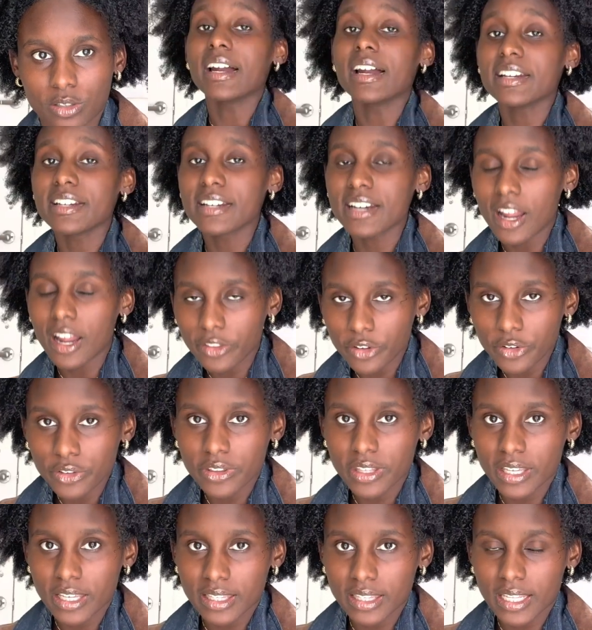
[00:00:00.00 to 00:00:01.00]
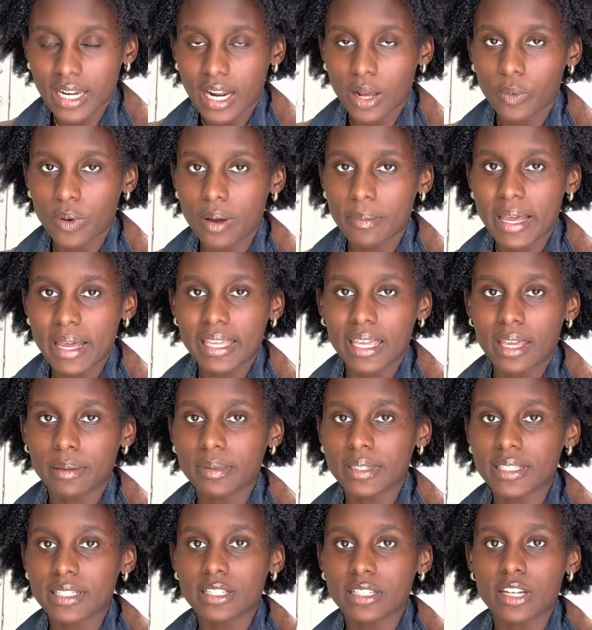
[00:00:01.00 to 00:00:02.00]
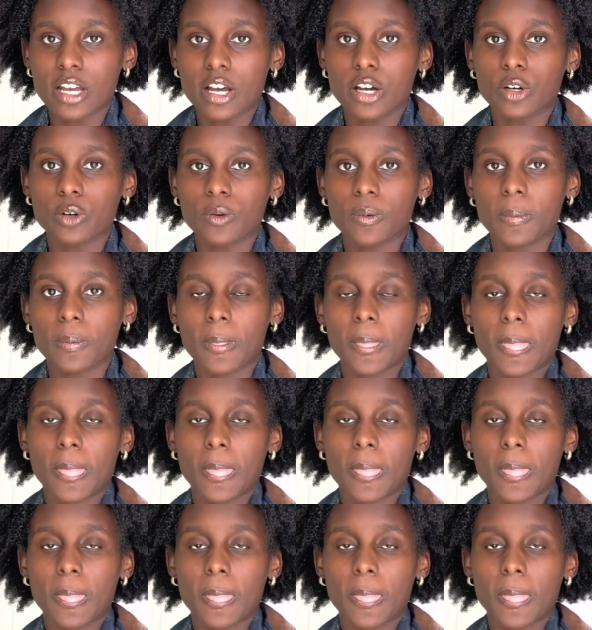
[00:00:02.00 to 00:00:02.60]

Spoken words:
Another thing that I want my gabies to know,